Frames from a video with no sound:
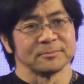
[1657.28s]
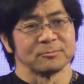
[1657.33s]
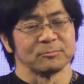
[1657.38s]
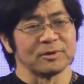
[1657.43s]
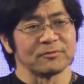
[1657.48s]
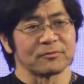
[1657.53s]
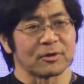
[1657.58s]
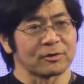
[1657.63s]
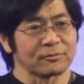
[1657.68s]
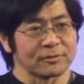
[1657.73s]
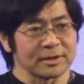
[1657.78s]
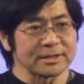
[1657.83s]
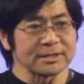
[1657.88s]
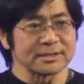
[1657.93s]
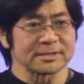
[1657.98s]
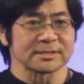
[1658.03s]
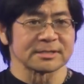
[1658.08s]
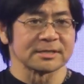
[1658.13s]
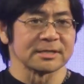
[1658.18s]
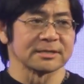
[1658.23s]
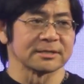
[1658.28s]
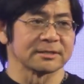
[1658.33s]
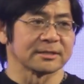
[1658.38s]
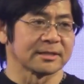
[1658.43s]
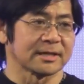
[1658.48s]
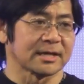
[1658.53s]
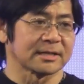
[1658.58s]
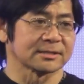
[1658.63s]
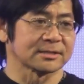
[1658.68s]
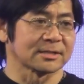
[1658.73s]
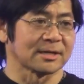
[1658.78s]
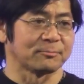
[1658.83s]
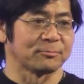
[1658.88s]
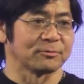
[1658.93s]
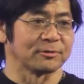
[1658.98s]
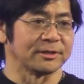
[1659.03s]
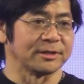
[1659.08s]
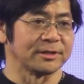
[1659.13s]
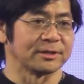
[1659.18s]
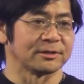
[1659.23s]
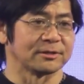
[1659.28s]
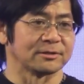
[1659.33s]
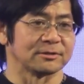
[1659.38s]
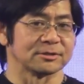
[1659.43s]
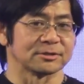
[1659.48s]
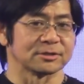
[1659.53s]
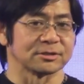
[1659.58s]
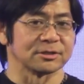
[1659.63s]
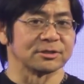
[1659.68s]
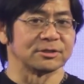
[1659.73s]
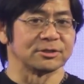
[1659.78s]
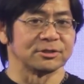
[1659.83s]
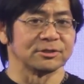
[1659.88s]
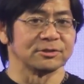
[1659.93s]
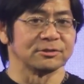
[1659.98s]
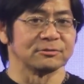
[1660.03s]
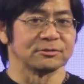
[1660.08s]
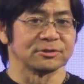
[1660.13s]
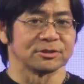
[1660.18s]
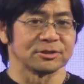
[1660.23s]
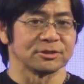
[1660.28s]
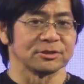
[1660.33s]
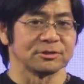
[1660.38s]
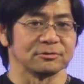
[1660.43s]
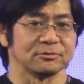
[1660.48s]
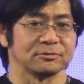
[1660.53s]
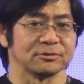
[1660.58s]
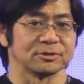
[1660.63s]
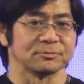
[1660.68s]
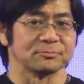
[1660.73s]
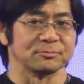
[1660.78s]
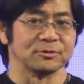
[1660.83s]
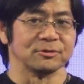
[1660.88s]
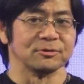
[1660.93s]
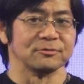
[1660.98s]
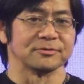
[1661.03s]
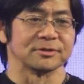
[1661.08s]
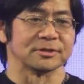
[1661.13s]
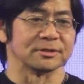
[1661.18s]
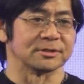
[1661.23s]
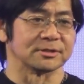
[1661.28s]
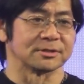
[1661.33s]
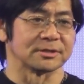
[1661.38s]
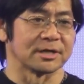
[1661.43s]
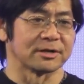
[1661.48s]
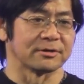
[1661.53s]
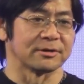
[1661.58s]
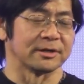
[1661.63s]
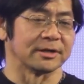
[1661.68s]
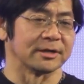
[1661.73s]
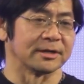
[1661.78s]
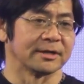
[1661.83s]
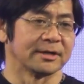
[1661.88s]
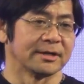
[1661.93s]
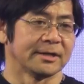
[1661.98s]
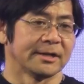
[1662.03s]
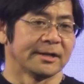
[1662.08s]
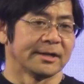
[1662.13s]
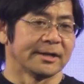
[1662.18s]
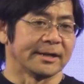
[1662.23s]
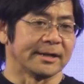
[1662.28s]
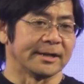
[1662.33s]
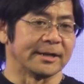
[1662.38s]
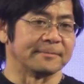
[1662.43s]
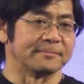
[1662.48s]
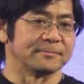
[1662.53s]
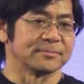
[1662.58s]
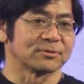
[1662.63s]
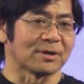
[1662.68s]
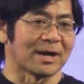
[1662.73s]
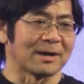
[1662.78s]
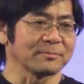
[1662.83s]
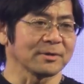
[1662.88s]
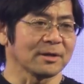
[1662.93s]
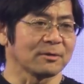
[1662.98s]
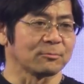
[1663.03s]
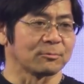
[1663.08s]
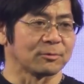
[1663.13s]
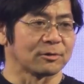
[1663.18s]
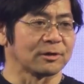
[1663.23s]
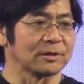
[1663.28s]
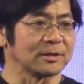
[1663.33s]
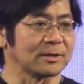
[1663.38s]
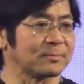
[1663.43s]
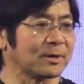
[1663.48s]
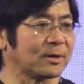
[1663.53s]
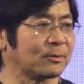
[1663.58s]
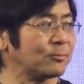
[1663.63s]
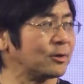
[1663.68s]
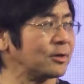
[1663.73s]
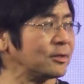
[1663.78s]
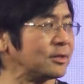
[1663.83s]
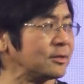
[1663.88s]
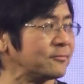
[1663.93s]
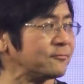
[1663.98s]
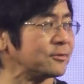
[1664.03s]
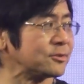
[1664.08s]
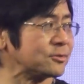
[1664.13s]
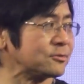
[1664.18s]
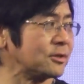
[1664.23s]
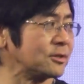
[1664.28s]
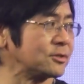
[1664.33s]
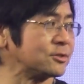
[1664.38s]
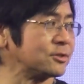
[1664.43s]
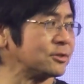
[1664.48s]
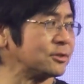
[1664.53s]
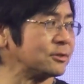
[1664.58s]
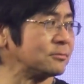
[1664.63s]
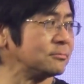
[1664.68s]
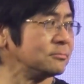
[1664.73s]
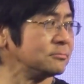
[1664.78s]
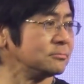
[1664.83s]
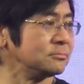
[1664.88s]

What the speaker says: We've already seen in the last couple of years huge moves in this area. So I'm not worried about where the infrastructure